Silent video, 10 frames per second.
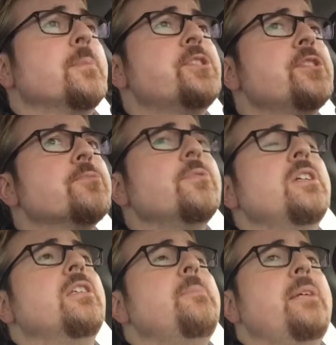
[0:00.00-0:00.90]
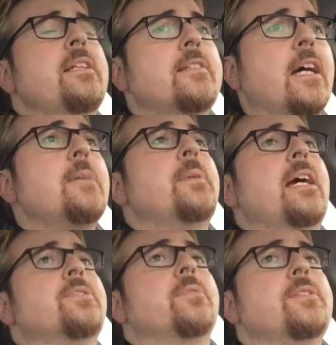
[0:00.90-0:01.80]
But she's really being
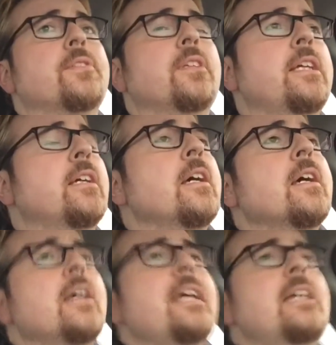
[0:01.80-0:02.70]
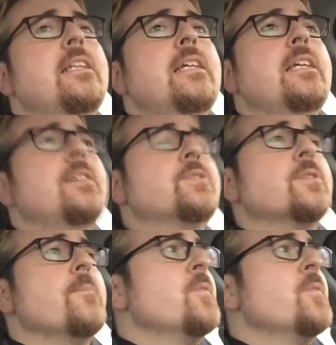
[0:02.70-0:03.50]
typecast recently in these